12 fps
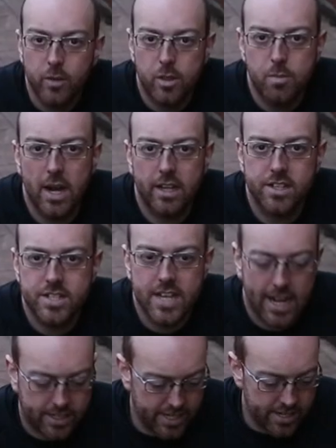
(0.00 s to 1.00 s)
With the brackets
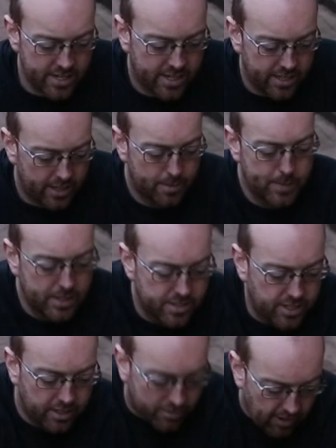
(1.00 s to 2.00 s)
tacked in, that
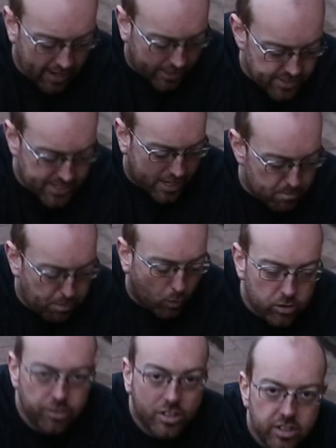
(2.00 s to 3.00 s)
means that our rack is now
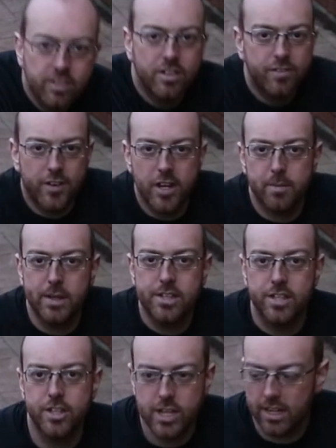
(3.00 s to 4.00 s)
bolted firmly
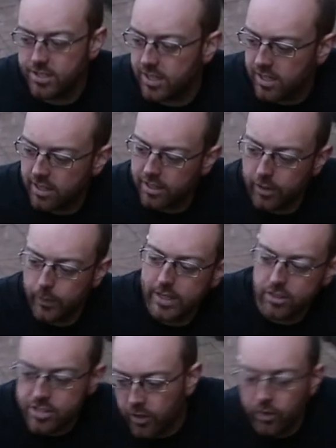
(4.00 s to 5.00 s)
to the chassis and the
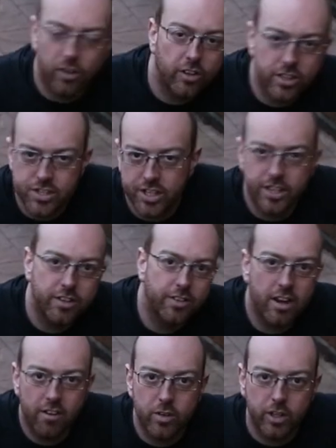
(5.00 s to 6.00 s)
wheels no longer turn of
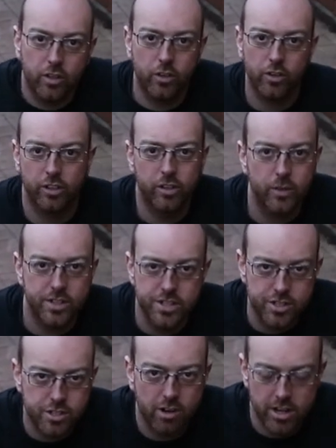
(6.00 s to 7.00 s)
their own accord, which
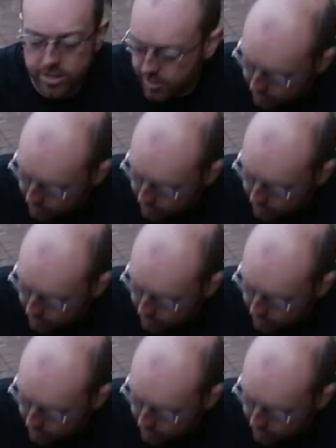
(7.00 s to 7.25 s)
is great